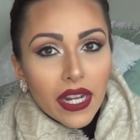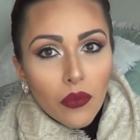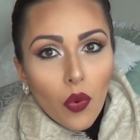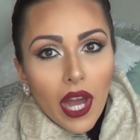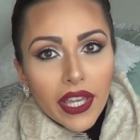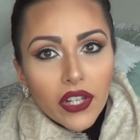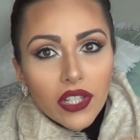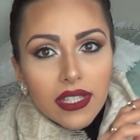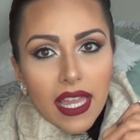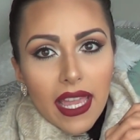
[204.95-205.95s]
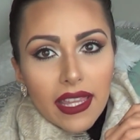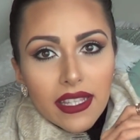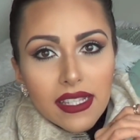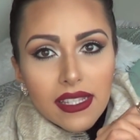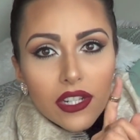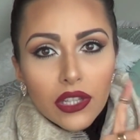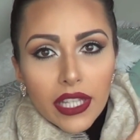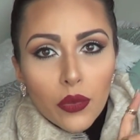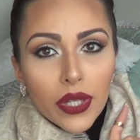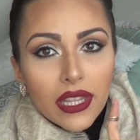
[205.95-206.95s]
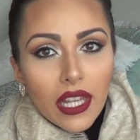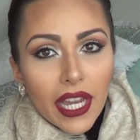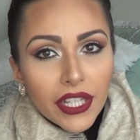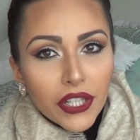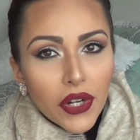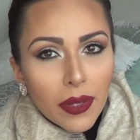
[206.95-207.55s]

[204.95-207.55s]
n Wild, and this is their liquid liner.